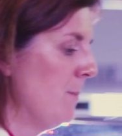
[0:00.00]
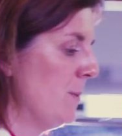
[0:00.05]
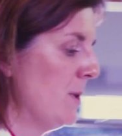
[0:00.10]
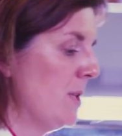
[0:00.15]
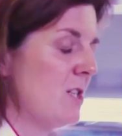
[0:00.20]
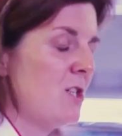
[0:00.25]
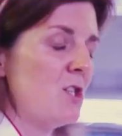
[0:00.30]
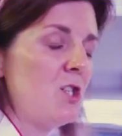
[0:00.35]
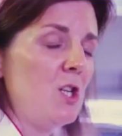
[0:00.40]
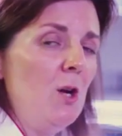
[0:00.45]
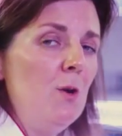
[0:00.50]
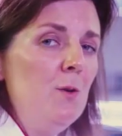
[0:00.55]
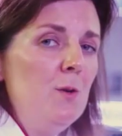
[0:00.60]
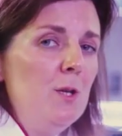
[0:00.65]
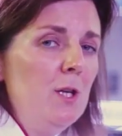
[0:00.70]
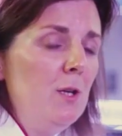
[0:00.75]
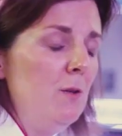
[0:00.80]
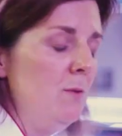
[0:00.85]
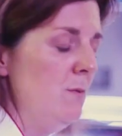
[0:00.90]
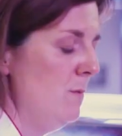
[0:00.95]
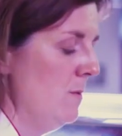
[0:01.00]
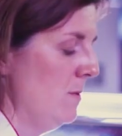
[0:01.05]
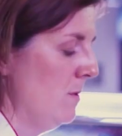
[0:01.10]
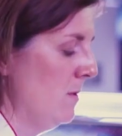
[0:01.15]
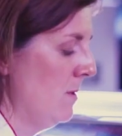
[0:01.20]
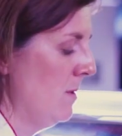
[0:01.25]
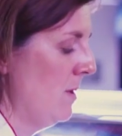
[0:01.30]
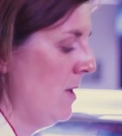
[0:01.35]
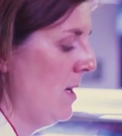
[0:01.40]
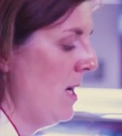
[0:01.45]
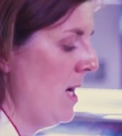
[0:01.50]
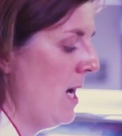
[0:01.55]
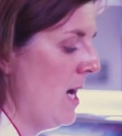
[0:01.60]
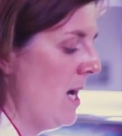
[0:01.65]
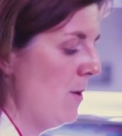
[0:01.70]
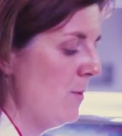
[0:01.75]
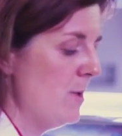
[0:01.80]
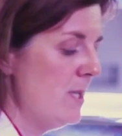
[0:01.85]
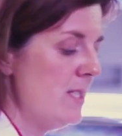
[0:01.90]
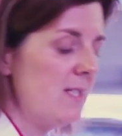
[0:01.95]
I'm going to show you
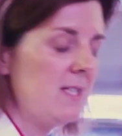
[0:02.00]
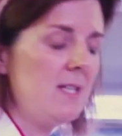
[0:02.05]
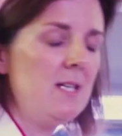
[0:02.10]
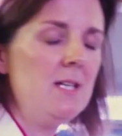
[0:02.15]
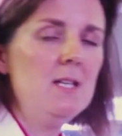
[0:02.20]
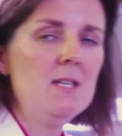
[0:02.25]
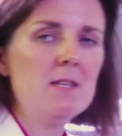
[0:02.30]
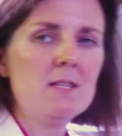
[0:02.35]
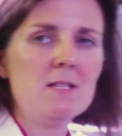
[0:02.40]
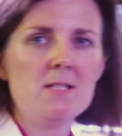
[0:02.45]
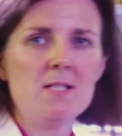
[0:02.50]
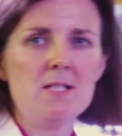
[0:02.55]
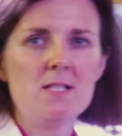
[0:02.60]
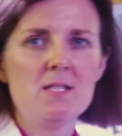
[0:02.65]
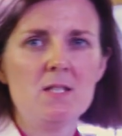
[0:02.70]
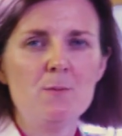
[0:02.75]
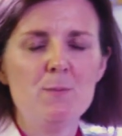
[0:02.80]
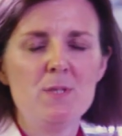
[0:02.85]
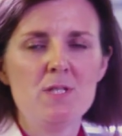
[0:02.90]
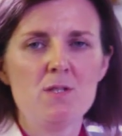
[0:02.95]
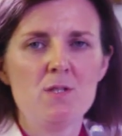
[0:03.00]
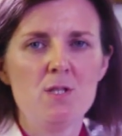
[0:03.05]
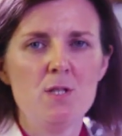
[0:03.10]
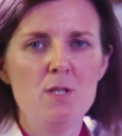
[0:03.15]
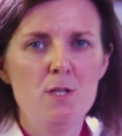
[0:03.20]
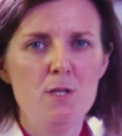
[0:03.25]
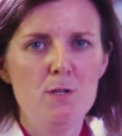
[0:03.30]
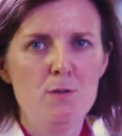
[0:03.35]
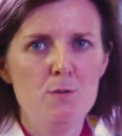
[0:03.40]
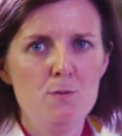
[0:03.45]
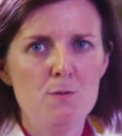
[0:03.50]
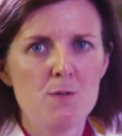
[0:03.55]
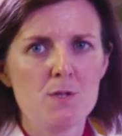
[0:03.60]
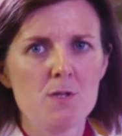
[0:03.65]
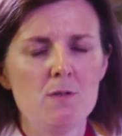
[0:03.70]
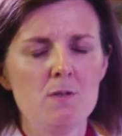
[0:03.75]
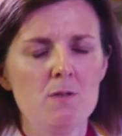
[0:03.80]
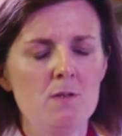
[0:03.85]
how easy the system is to use.